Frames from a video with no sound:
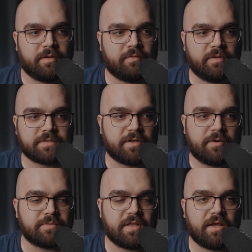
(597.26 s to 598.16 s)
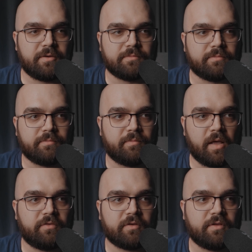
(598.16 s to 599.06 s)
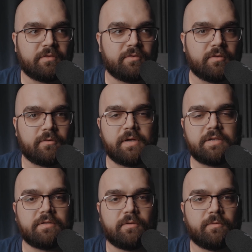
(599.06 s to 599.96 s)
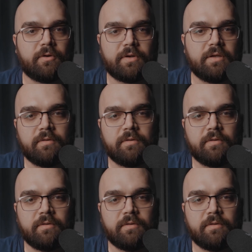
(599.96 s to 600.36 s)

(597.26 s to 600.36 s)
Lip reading: This comes down basically to the creation of the world.